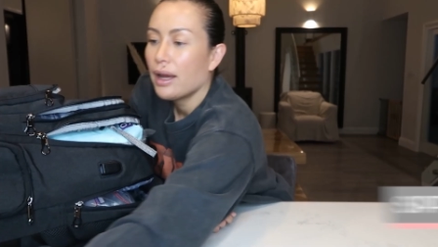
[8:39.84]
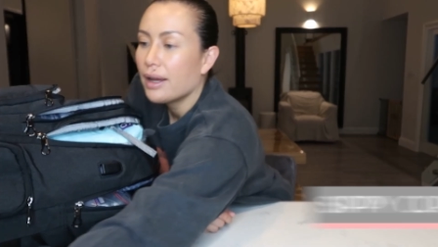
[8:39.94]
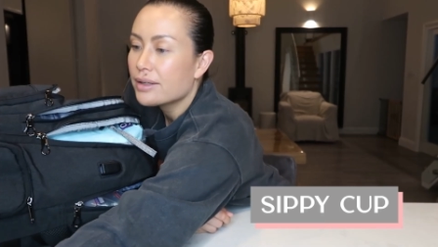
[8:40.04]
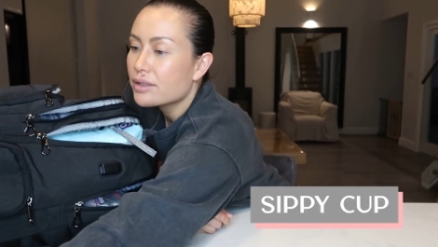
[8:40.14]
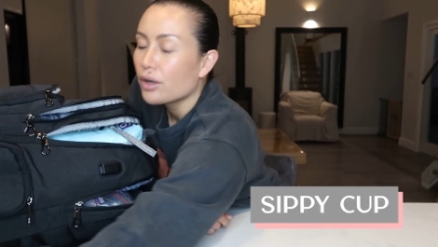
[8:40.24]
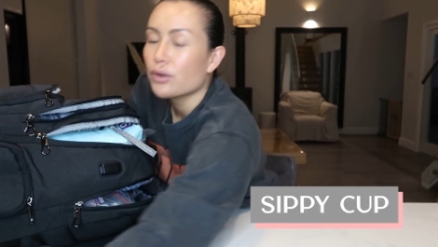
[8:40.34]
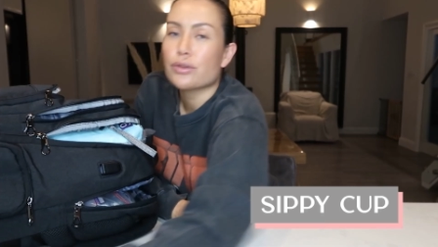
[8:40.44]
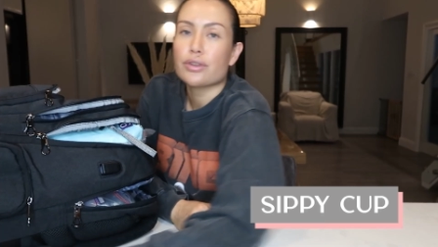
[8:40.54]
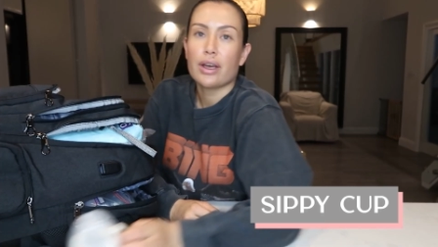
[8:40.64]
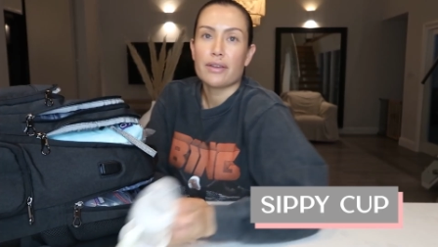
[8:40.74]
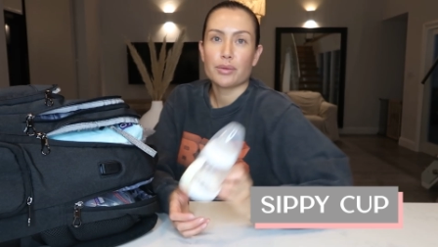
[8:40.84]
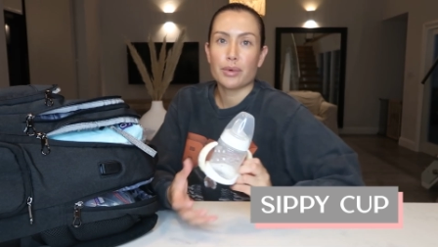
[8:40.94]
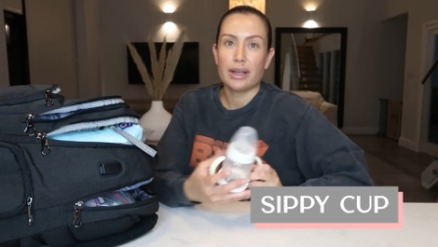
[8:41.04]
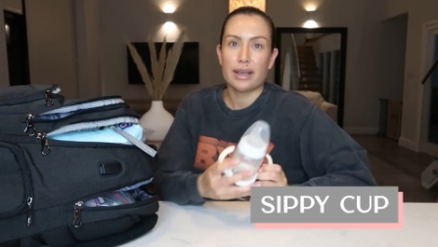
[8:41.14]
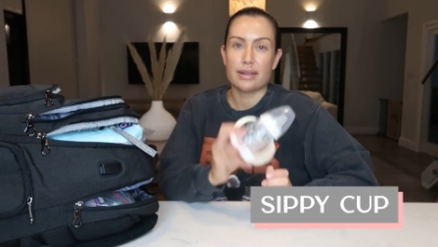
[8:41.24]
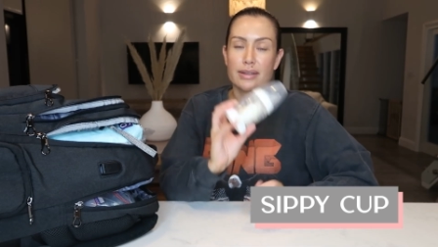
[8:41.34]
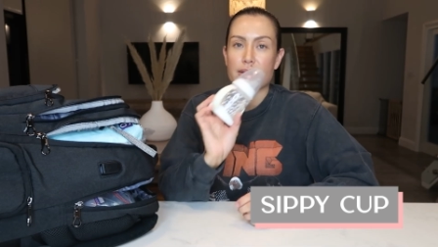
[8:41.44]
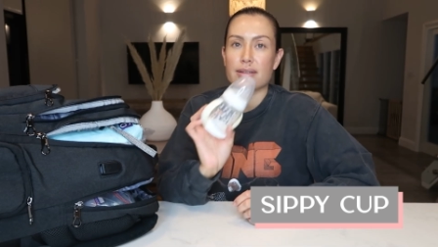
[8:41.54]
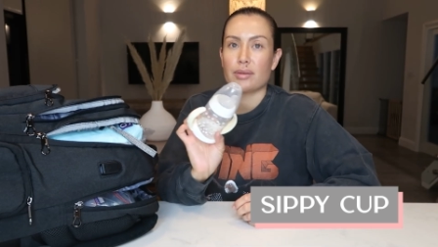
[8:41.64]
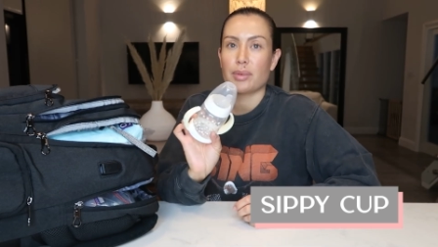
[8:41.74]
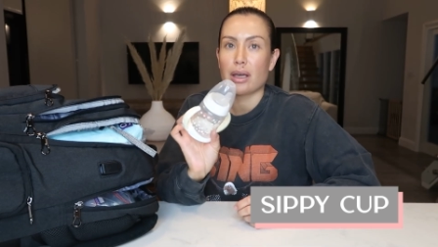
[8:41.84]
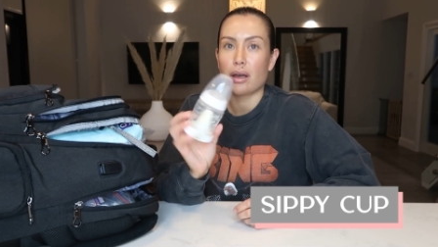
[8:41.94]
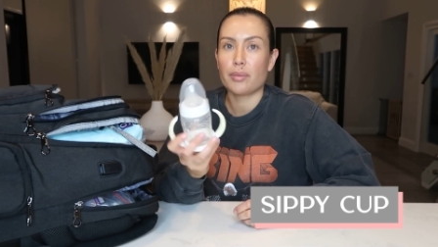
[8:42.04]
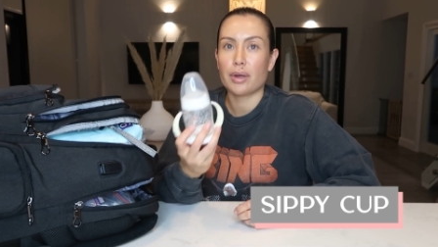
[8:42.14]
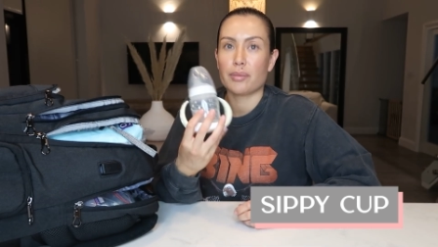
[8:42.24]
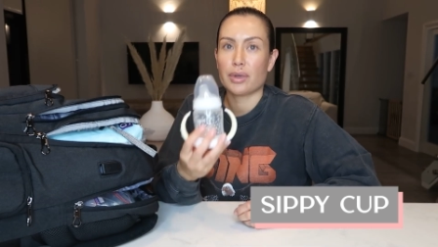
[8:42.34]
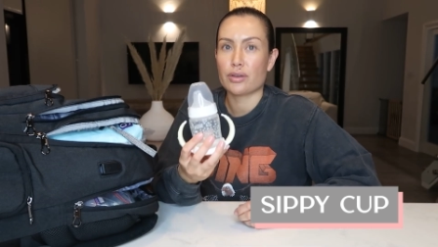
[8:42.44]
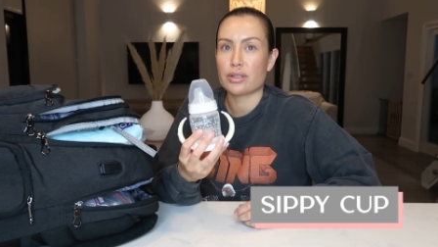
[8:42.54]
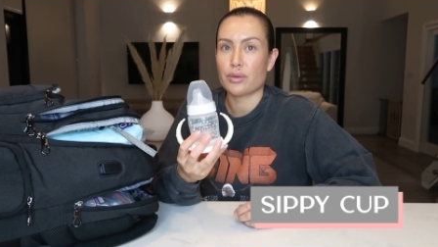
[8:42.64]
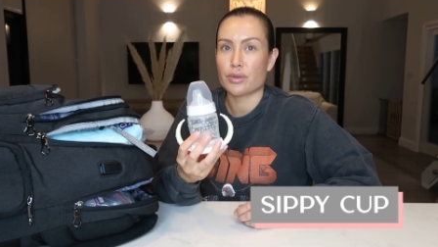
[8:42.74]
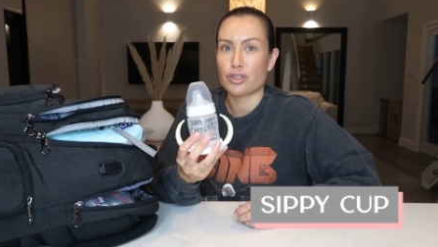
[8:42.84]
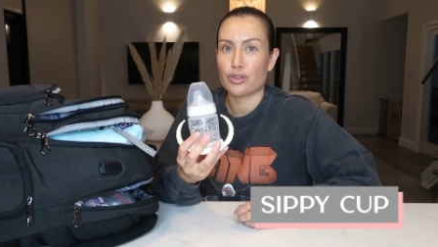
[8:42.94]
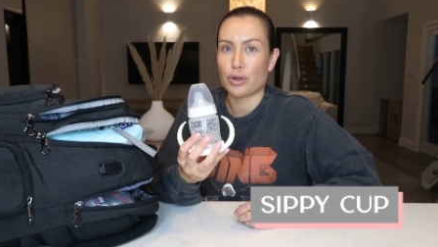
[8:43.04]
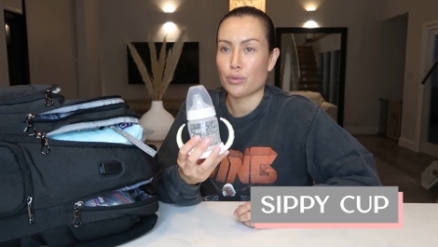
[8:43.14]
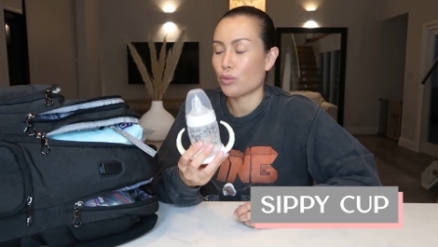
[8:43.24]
And I also have to bring his sippy cup because he wants to drink